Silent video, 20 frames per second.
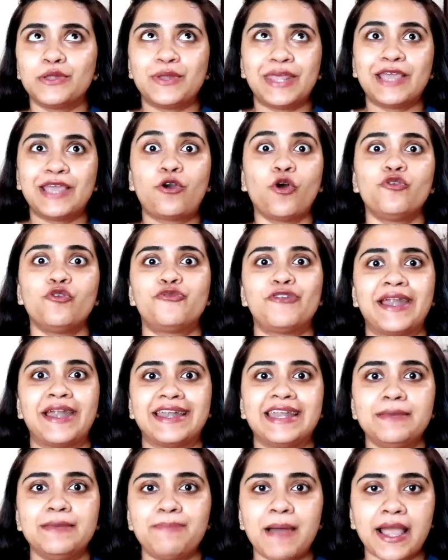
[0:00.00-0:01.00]

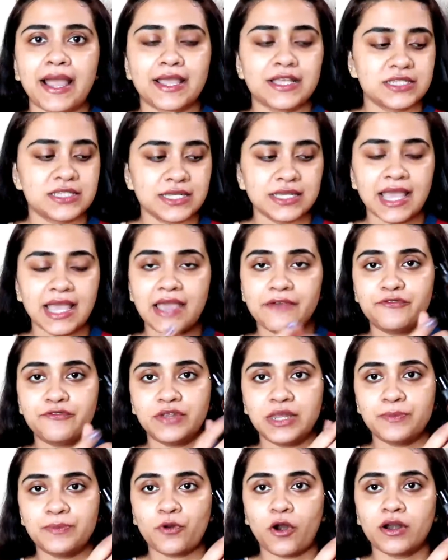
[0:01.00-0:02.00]
eco-friendly packaging.
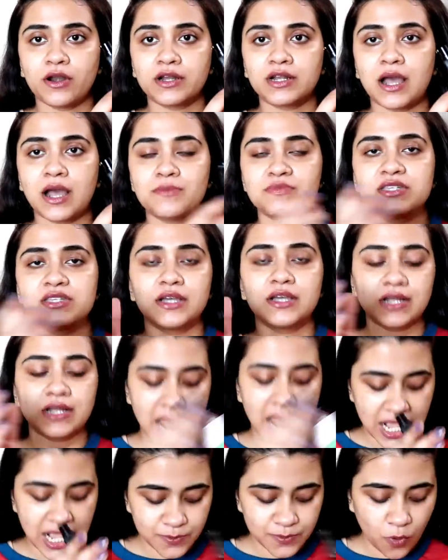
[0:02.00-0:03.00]
Every product comes in a
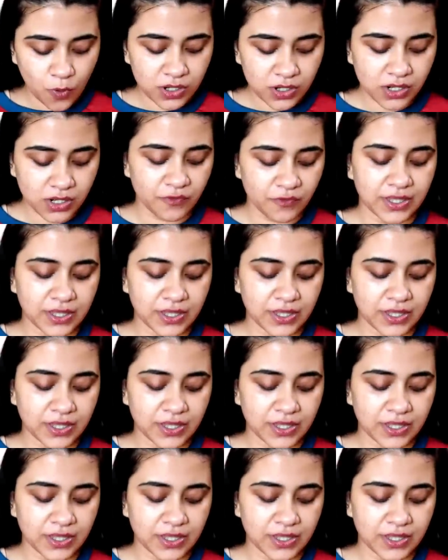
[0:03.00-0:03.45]
glass bottle,